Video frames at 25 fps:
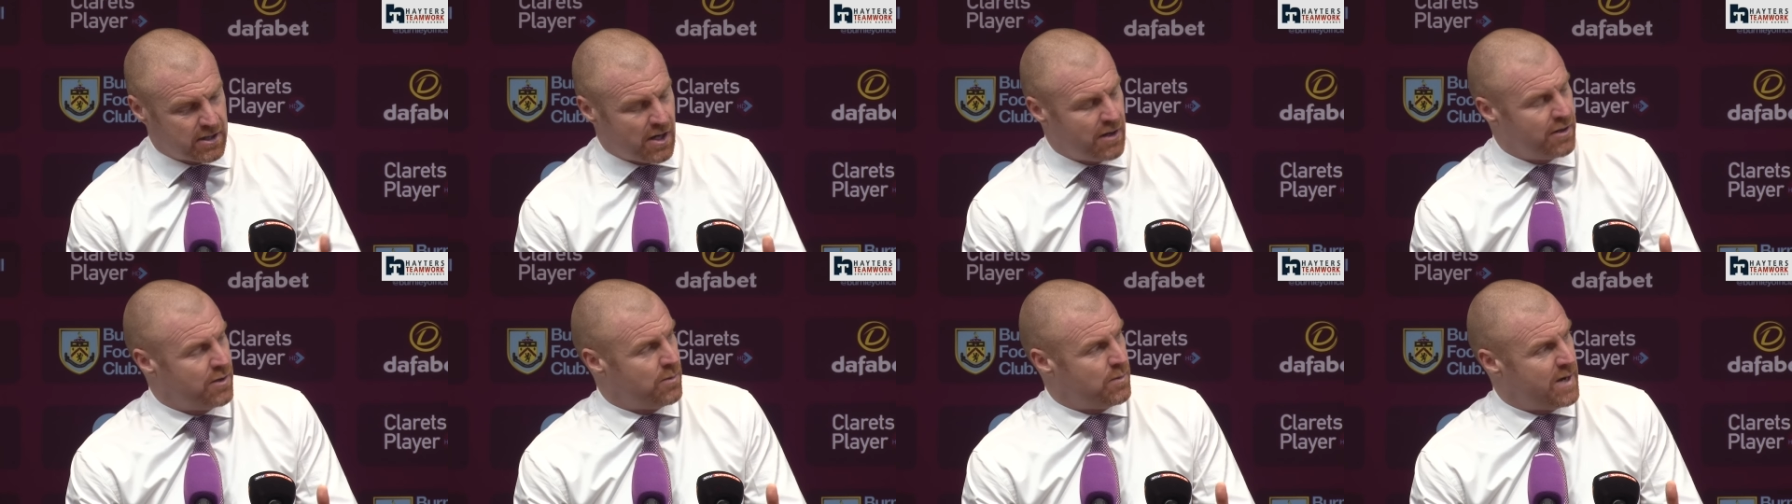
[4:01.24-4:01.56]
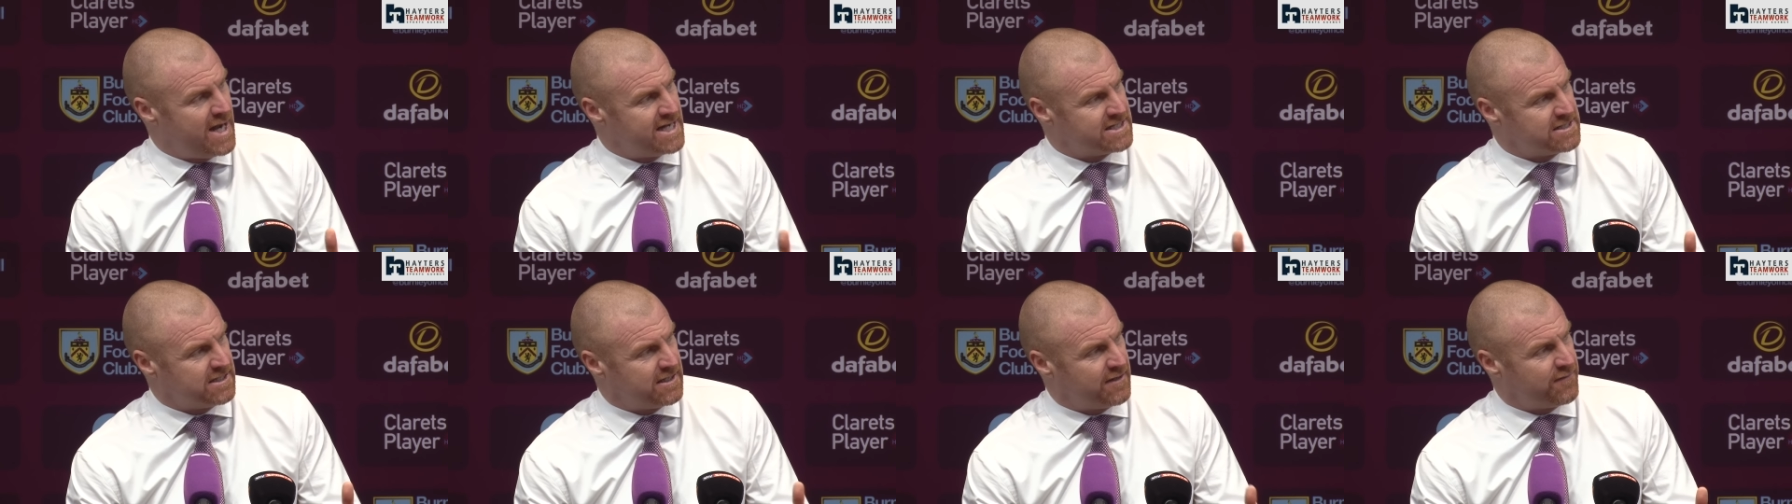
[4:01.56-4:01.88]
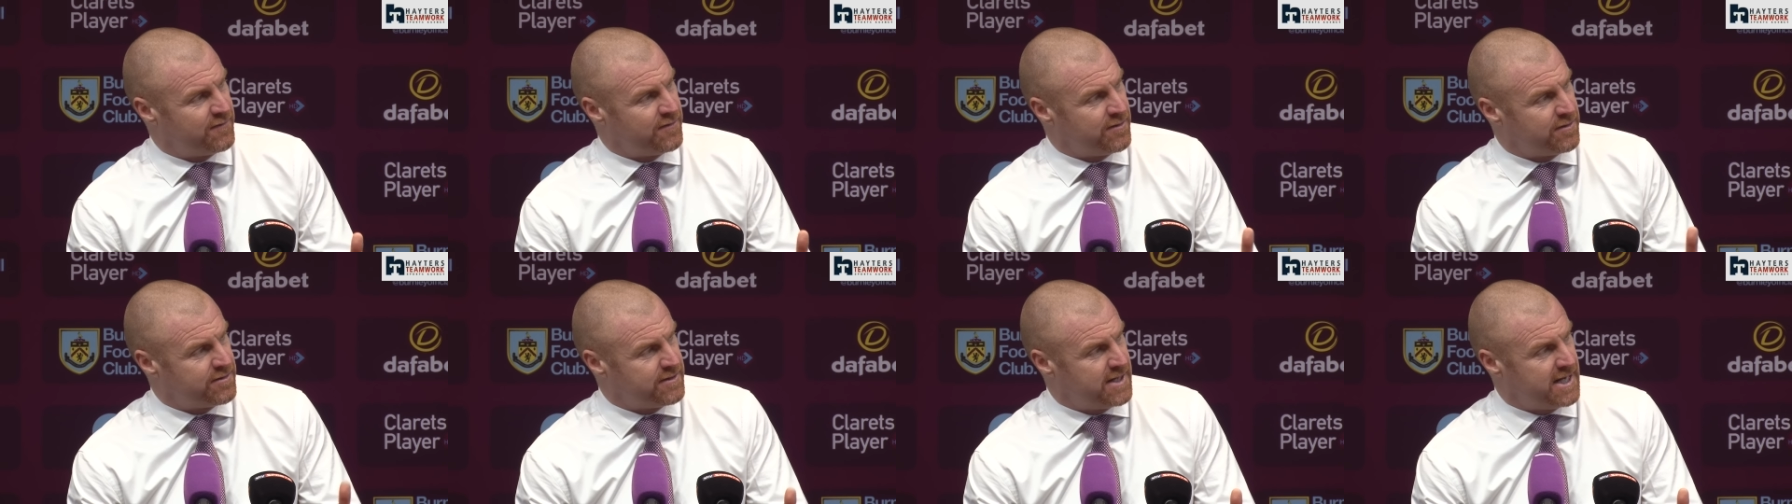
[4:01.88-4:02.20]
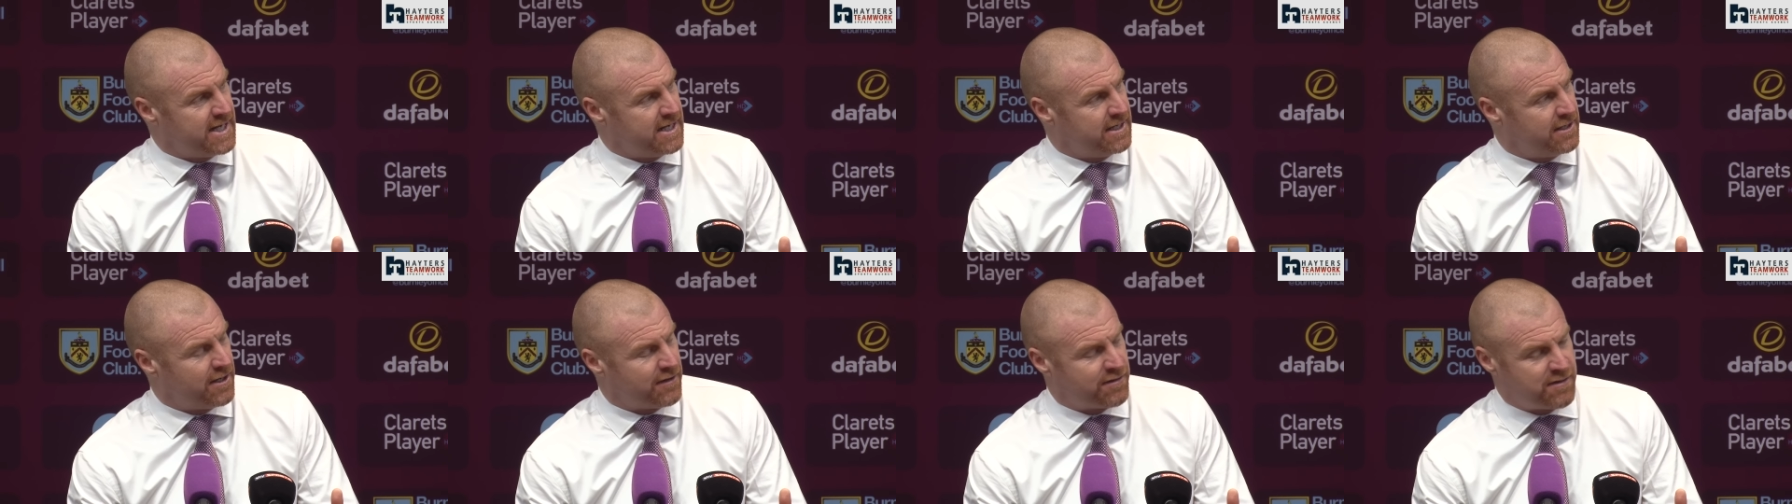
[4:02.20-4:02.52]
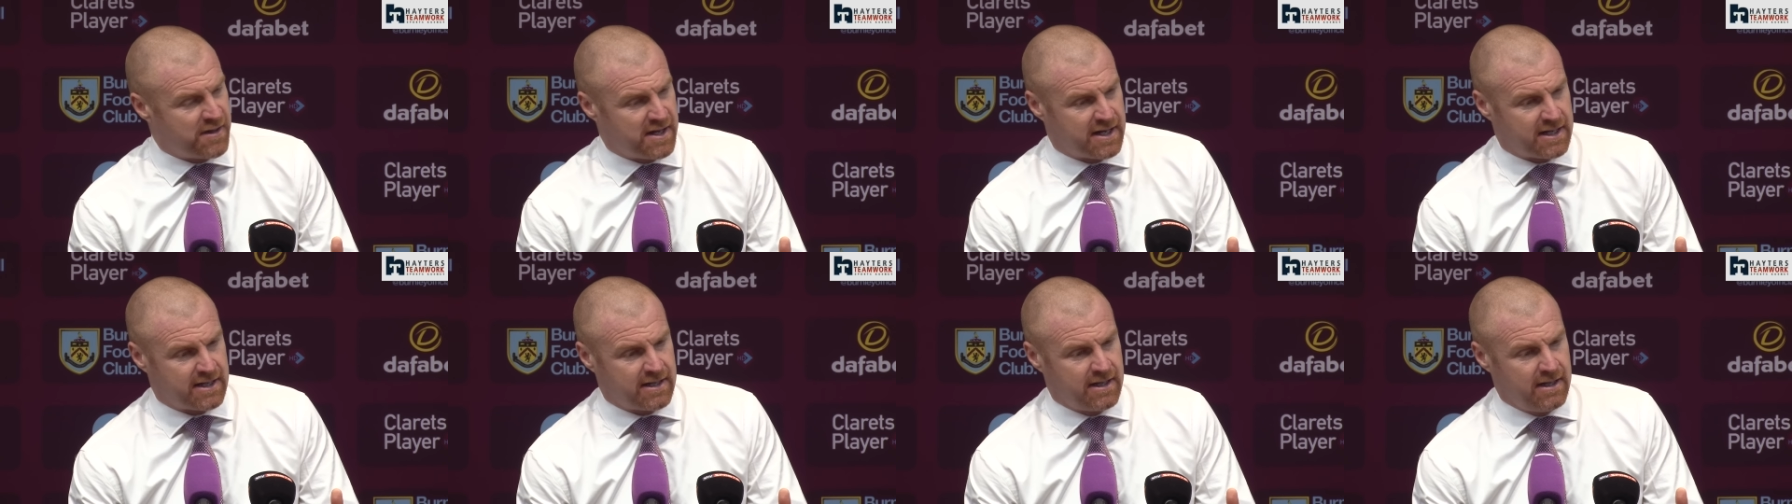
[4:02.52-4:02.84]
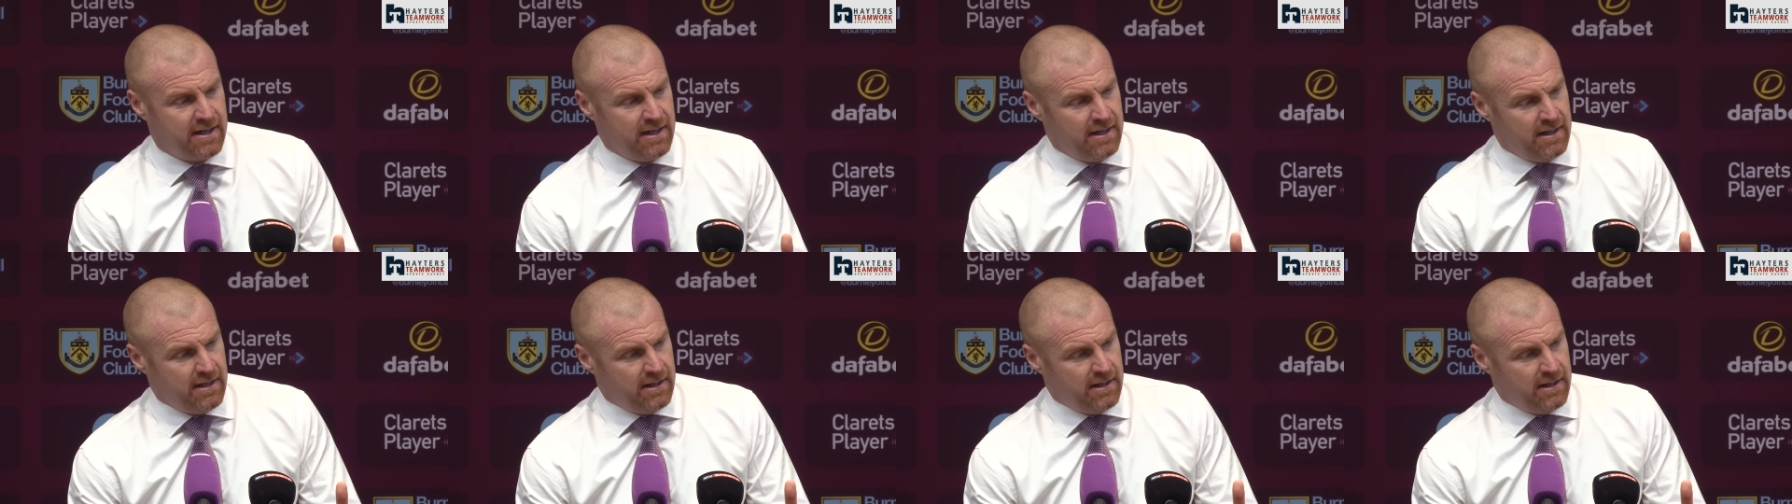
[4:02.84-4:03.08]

Going away is a different thing, and I think